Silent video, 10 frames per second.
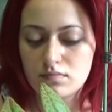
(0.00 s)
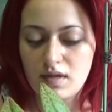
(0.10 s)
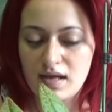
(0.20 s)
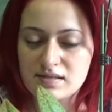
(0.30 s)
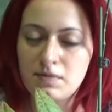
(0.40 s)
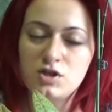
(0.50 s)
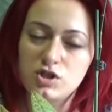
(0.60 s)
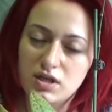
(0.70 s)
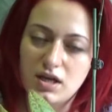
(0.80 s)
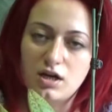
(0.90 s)
as
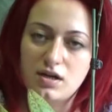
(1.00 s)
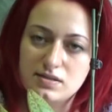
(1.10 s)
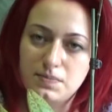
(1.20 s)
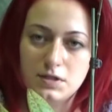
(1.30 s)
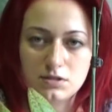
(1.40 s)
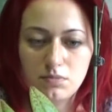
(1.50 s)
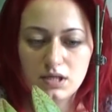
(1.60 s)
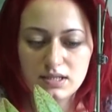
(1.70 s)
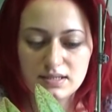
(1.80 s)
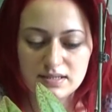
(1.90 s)
much care as possible
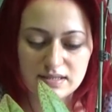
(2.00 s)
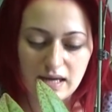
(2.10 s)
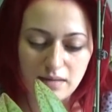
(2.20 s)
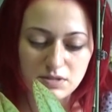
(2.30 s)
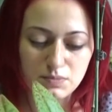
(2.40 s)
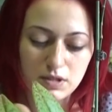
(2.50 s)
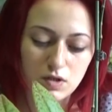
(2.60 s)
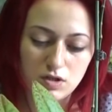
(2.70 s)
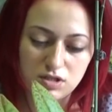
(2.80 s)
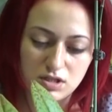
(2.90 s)
in these times,
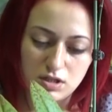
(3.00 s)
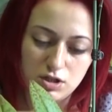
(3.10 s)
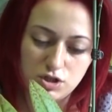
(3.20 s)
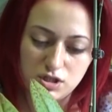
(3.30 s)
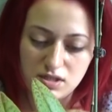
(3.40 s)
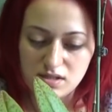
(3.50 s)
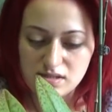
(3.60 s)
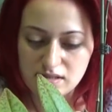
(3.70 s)
because she is